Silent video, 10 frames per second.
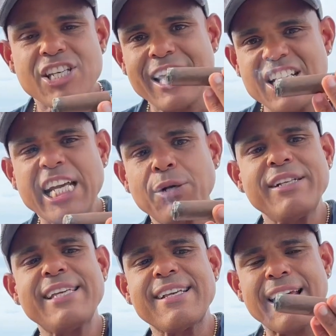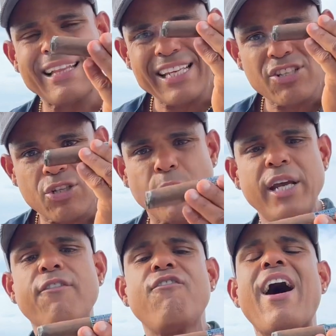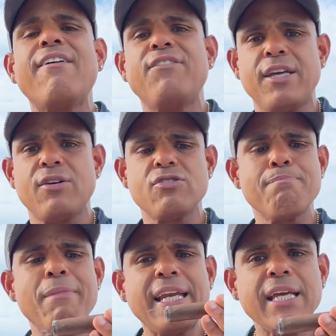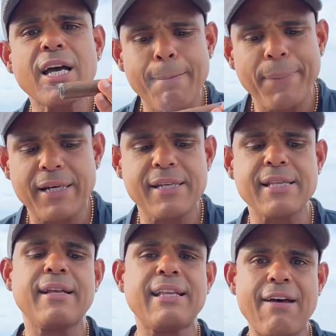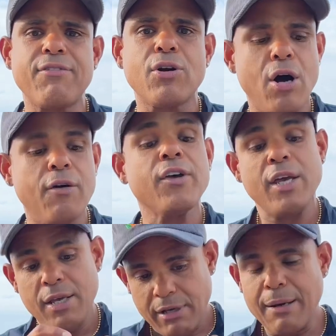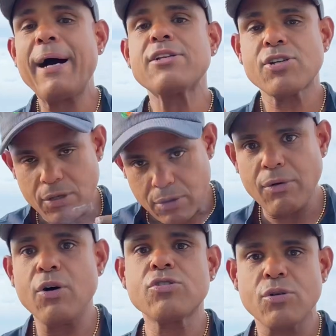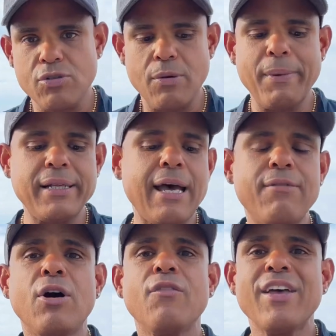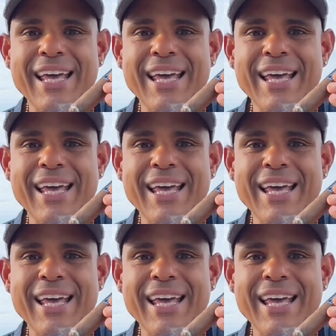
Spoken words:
it generally takes at least 3 to 5 years. Many companies like Davidoff, Camacho also is owned by Davidoff.